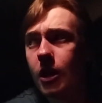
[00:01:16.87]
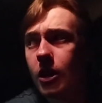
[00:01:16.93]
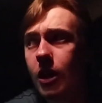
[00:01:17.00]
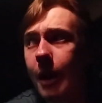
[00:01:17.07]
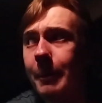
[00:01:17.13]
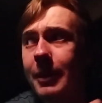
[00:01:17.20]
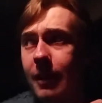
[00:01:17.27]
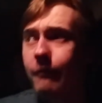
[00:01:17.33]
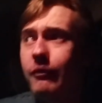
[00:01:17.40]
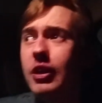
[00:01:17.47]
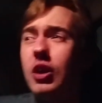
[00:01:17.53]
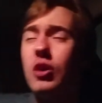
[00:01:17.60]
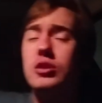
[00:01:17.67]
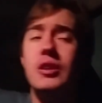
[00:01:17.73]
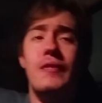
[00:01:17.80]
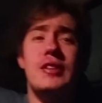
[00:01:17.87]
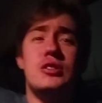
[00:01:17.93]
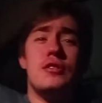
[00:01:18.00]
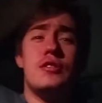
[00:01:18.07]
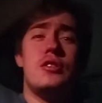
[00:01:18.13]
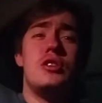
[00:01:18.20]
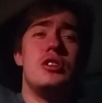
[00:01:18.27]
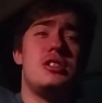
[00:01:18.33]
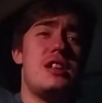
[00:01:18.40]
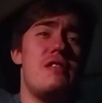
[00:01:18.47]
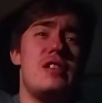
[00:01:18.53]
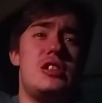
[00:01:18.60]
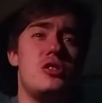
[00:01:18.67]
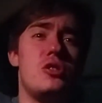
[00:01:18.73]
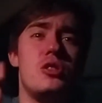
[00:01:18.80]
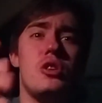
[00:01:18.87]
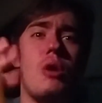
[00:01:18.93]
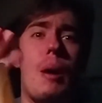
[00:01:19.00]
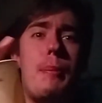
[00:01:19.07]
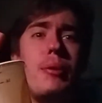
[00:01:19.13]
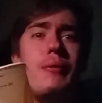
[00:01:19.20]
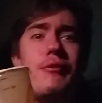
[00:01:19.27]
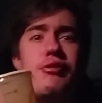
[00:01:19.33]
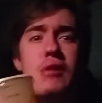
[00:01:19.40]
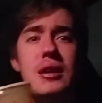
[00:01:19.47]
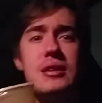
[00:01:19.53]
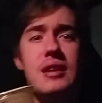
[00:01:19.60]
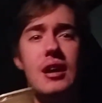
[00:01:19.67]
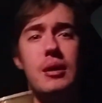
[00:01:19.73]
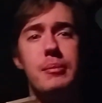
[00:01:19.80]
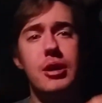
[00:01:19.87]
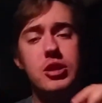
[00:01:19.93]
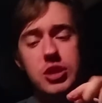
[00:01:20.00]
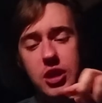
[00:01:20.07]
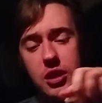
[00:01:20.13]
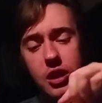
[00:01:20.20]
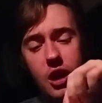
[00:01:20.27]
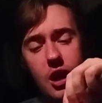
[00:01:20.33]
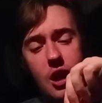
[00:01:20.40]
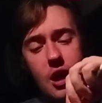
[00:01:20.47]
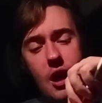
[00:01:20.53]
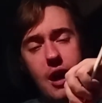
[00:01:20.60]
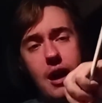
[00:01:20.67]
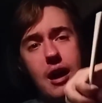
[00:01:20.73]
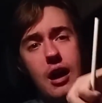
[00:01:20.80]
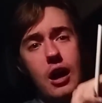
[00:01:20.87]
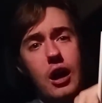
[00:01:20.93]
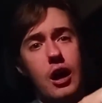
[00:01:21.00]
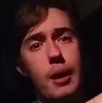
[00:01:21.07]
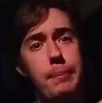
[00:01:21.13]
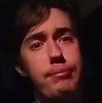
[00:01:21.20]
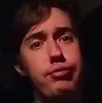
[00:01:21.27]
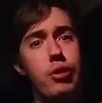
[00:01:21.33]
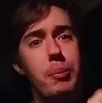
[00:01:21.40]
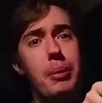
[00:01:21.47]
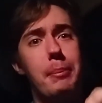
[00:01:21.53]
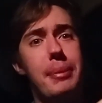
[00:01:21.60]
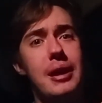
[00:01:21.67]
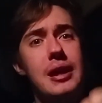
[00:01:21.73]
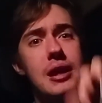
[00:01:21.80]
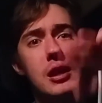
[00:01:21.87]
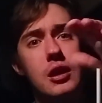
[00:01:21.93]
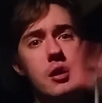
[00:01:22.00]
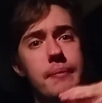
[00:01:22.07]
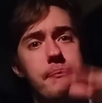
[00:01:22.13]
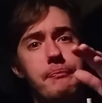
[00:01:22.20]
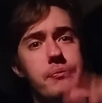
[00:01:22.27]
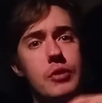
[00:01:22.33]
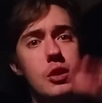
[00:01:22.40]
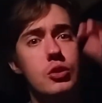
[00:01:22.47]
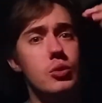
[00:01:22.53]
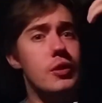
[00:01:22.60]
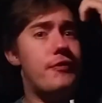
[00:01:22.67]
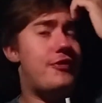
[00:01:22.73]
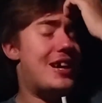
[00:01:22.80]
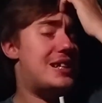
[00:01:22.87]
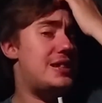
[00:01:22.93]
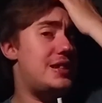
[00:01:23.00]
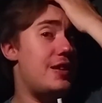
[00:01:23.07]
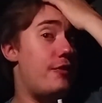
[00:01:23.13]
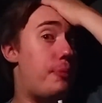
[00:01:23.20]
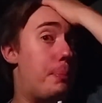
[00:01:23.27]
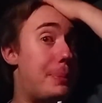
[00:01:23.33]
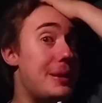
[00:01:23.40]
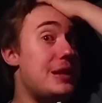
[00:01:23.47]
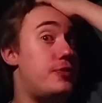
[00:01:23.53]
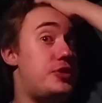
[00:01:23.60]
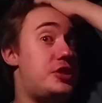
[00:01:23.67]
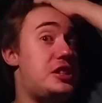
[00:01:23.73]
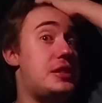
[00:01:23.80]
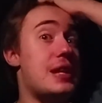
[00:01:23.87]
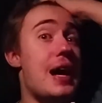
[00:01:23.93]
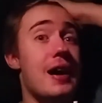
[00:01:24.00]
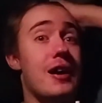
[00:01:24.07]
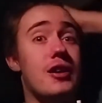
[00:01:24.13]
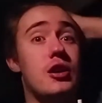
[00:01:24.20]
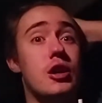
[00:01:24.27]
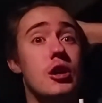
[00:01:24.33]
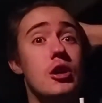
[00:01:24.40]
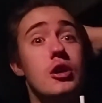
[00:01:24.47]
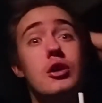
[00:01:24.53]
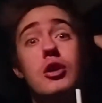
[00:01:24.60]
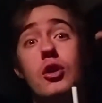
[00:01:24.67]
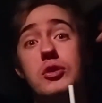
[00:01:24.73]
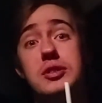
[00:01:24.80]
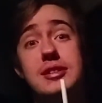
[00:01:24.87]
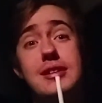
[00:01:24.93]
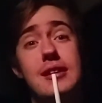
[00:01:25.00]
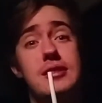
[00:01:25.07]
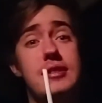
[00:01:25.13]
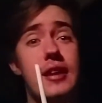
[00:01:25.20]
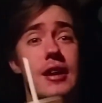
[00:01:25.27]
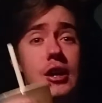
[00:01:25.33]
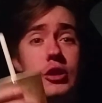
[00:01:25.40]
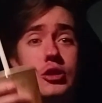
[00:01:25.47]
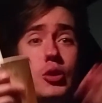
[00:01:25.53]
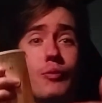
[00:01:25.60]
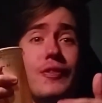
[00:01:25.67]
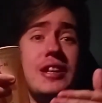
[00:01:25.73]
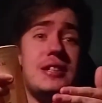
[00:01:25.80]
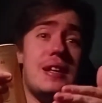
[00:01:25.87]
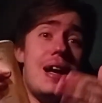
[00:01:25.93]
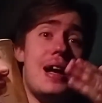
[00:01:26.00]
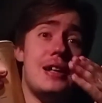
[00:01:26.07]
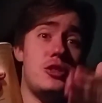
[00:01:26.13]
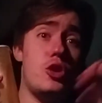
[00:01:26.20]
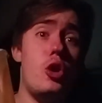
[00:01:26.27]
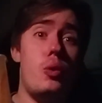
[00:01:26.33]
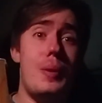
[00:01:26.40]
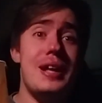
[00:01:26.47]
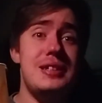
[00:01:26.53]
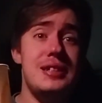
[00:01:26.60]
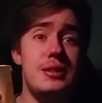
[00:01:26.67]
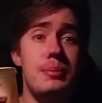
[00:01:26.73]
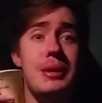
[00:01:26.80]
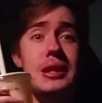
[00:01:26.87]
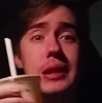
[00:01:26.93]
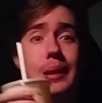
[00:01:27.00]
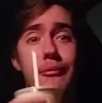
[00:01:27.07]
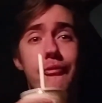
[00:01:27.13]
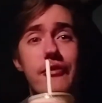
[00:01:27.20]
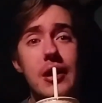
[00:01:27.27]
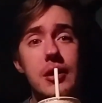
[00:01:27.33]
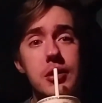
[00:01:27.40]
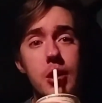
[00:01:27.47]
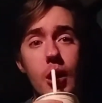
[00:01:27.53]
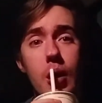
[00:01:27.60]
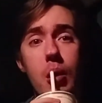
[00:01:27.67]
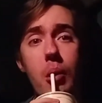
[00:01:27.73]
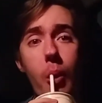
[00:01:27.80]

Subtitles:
I mean, I'm recording this on Thursday. This is going to go up on Friday, I imagine. Probably do the festive beef stack on Saturday. So this, as always, is medium Fanta.